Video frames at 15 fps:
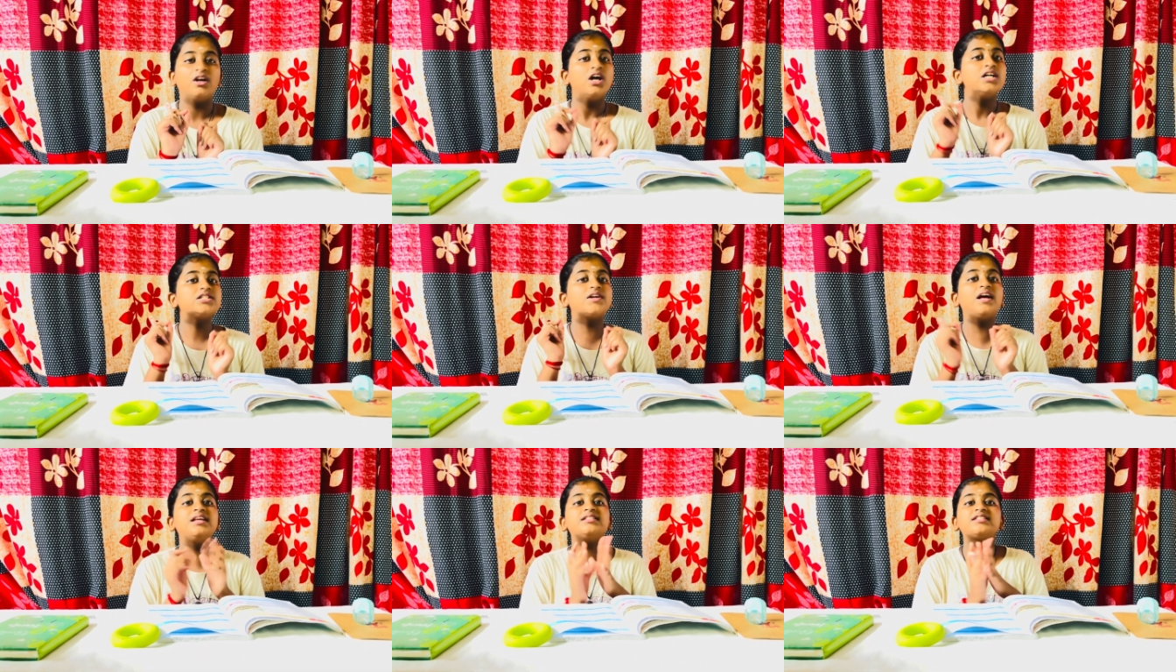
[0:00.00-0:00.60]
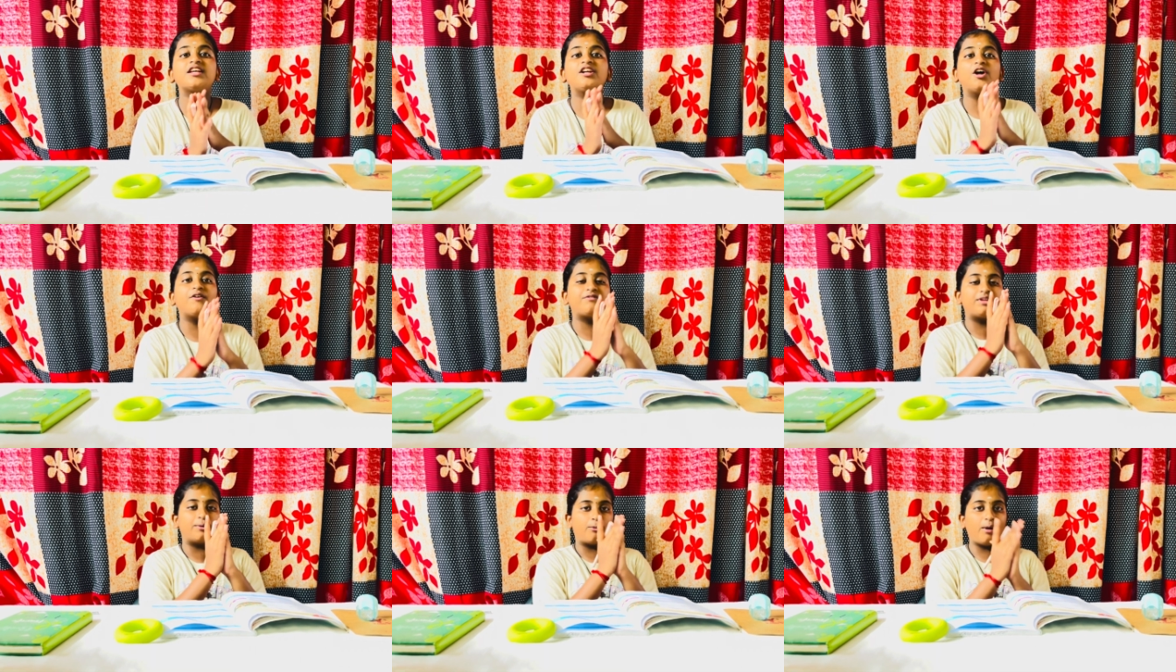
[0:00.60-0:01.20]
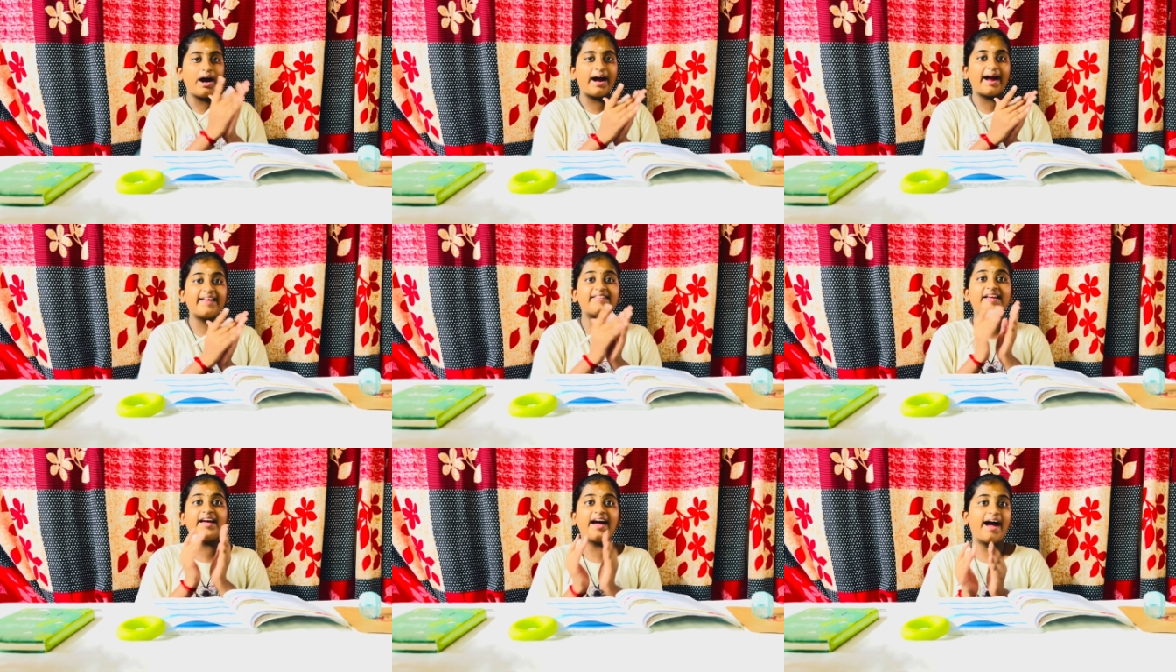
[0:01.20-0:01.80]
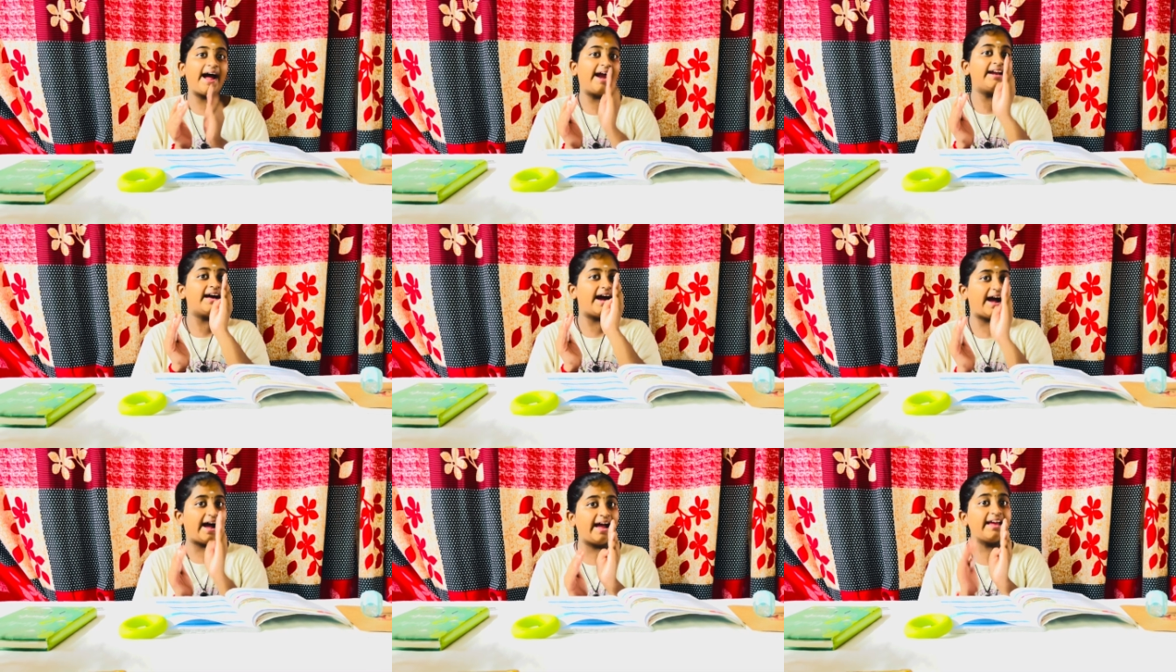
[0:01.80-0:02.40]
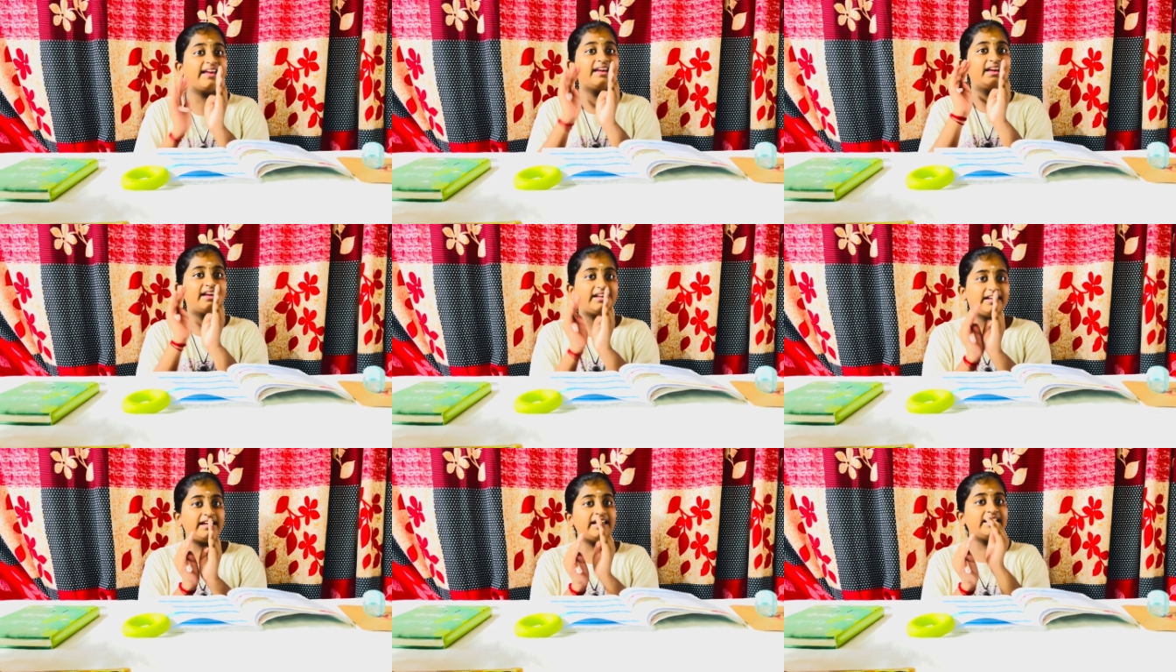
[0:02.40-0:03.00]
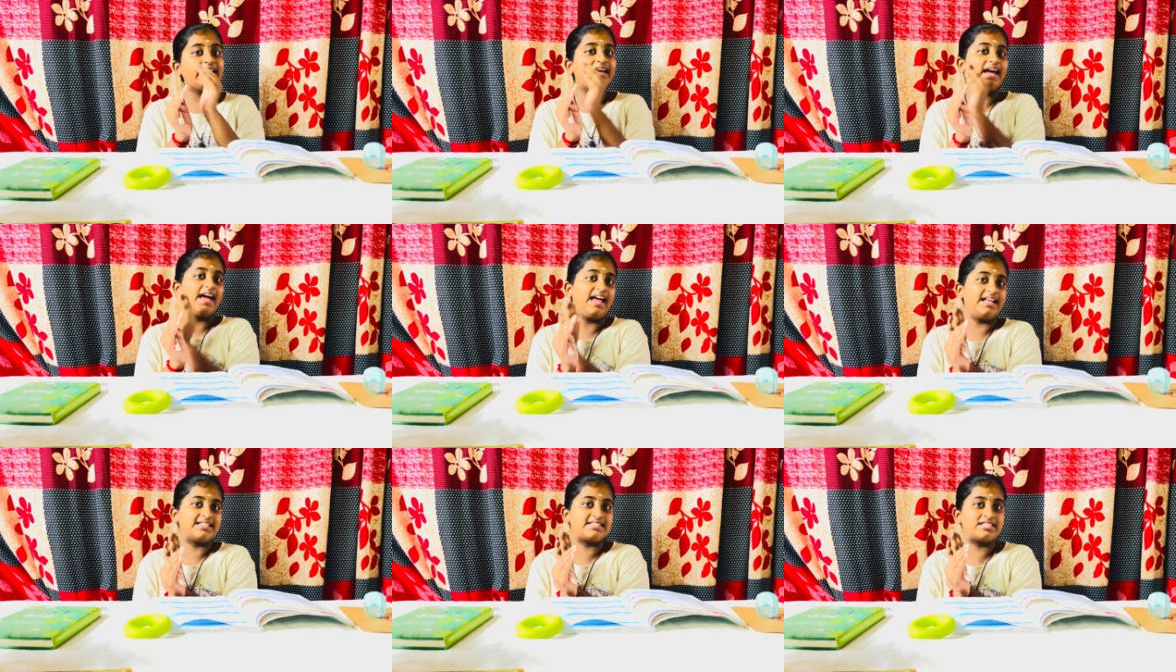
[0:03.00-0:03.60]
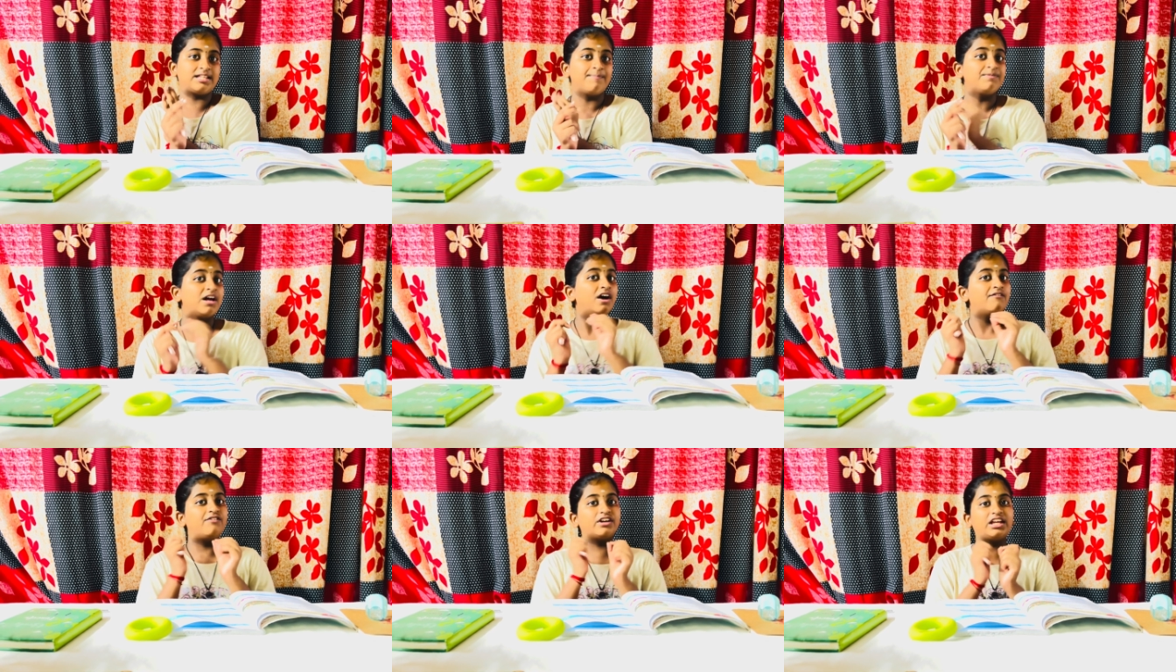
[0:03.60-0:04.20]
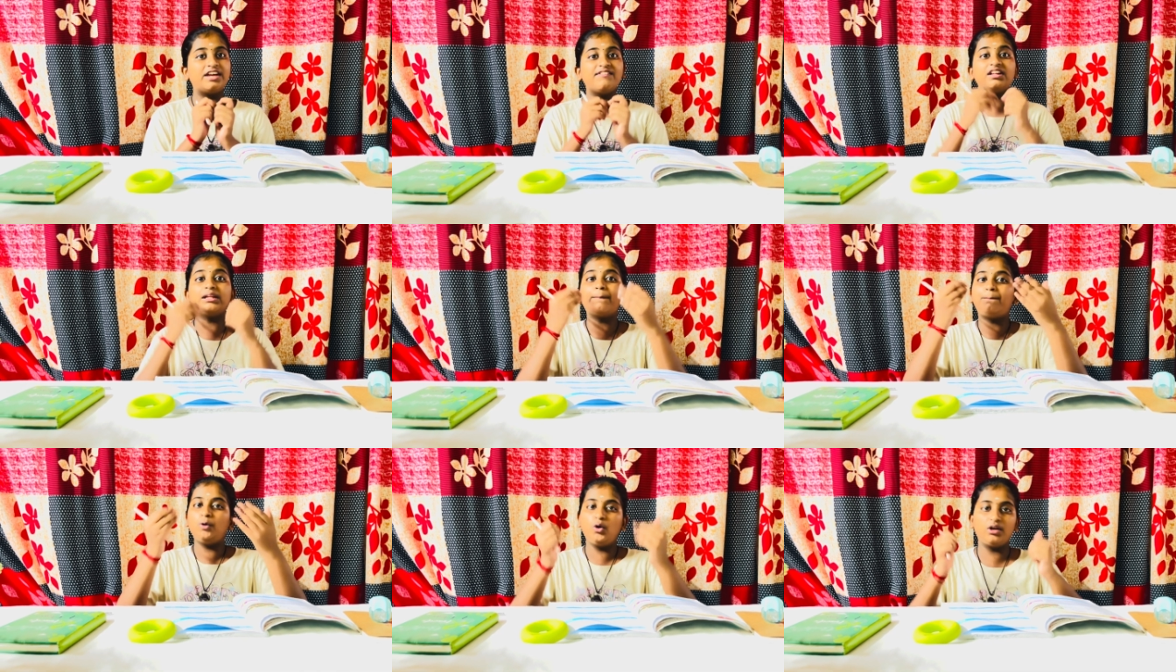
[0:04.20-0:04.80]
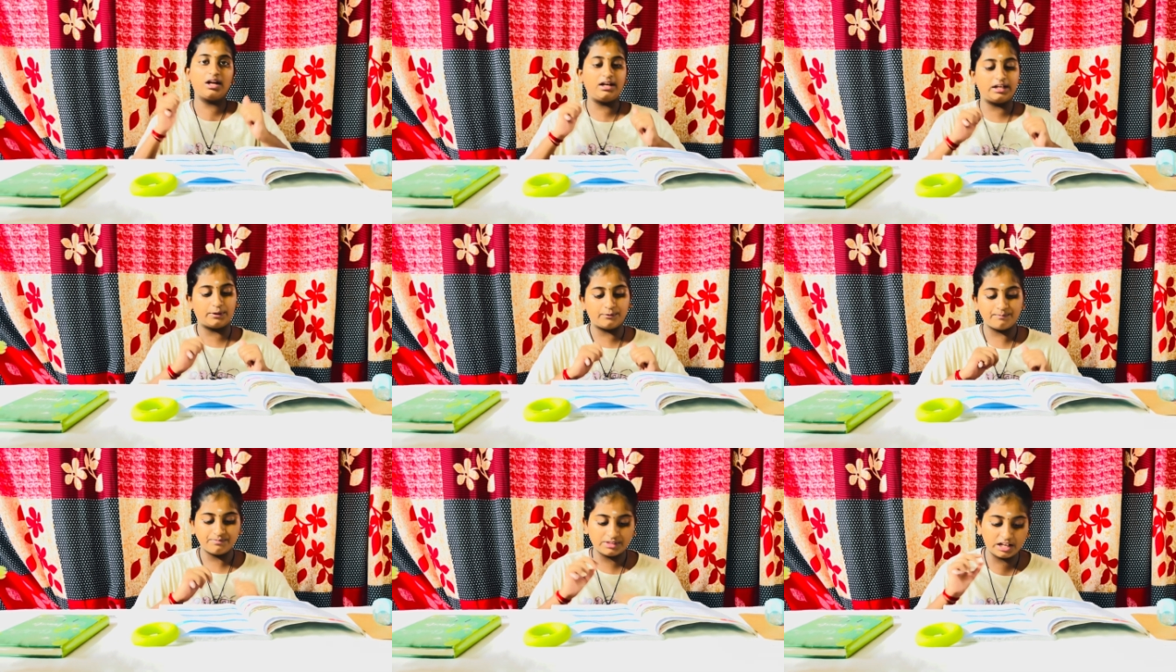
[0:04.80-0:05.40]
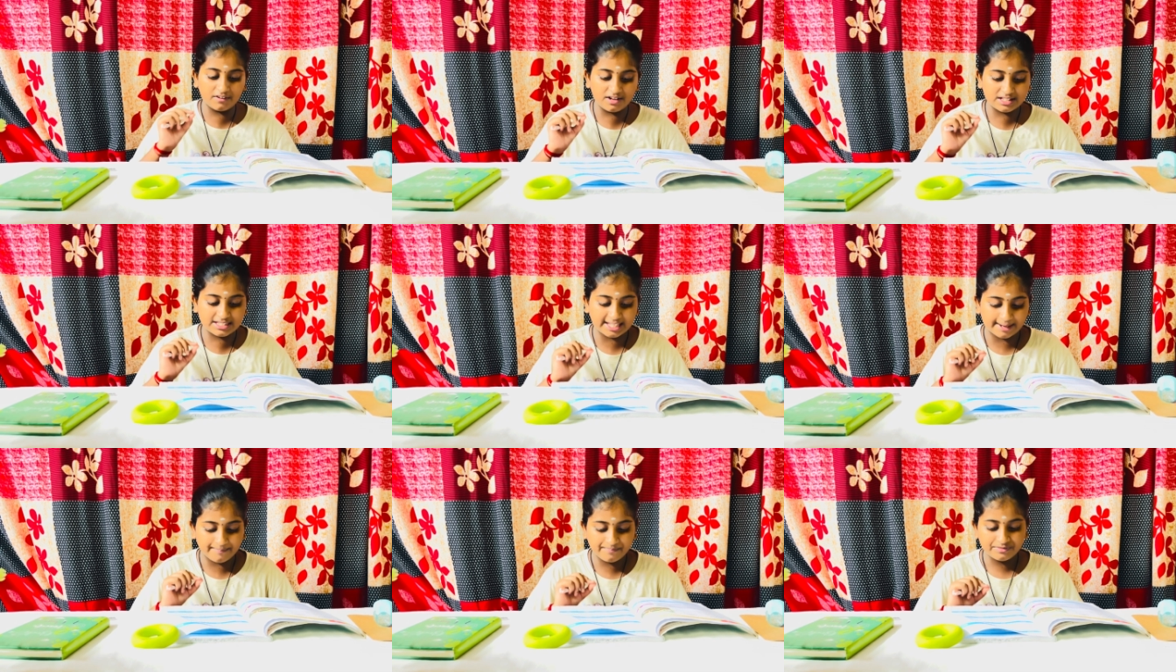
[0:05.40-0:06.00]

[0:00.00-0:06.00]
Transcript: So instead of the Y, they add IES for giving the plural noun. Now I'll say